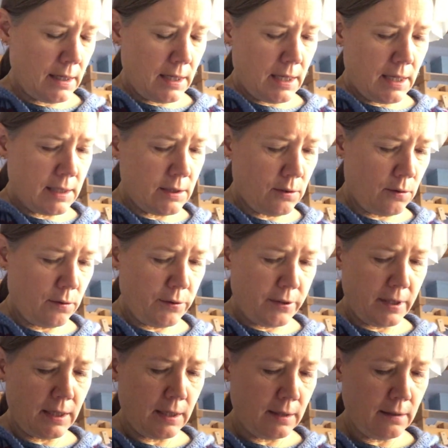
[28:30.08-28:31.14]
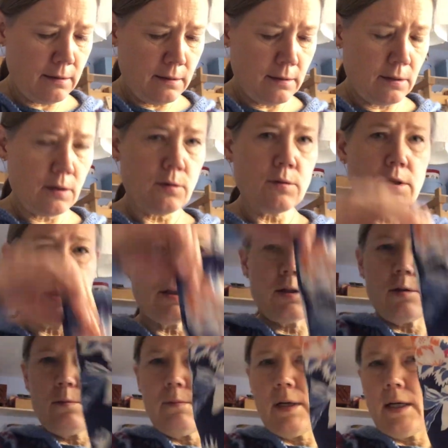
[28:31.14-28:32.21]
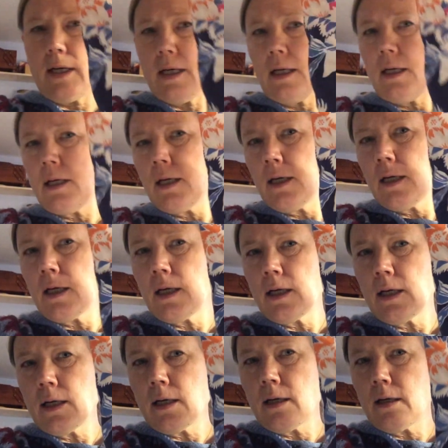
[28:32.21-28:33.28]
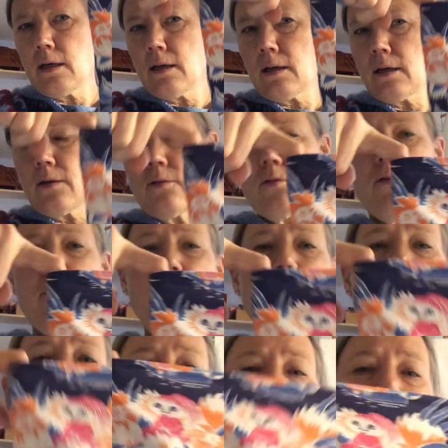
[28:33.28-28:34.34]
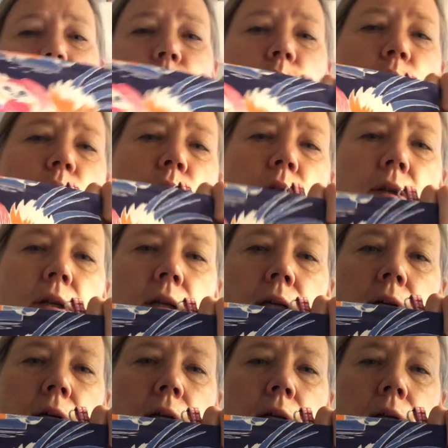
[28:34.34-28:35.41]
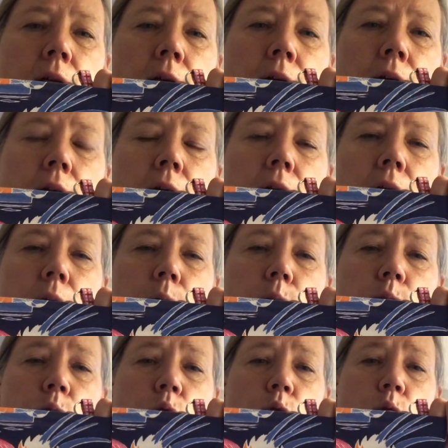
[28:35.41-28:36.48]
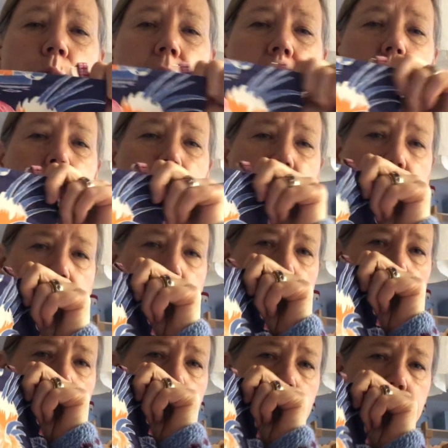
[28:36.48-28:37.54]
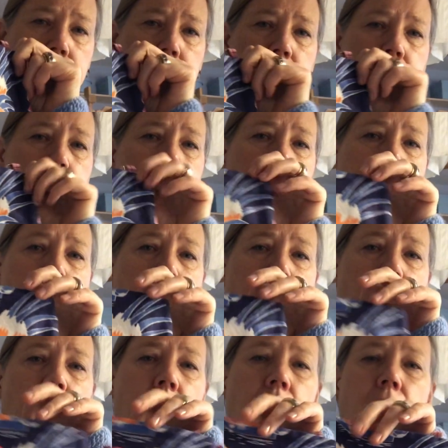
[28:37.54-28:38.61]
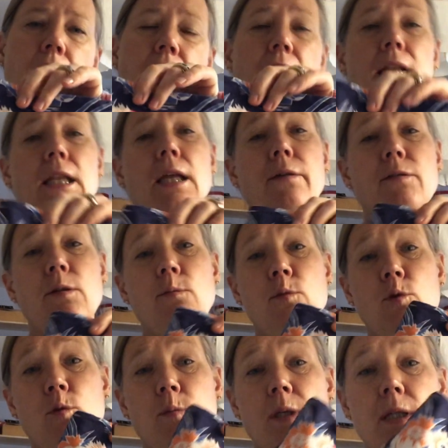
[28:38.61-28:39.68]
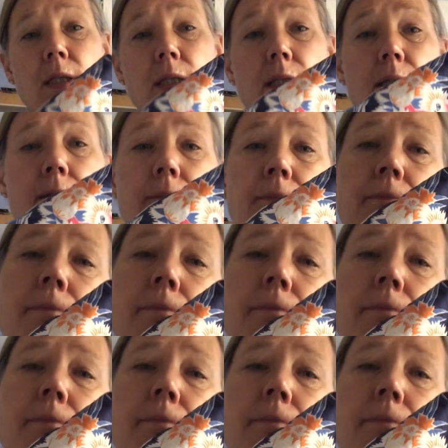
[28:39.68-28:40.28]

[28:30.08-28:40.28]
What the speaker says: and the whole thing goes into my really small Moomin bag. I love the Moomins.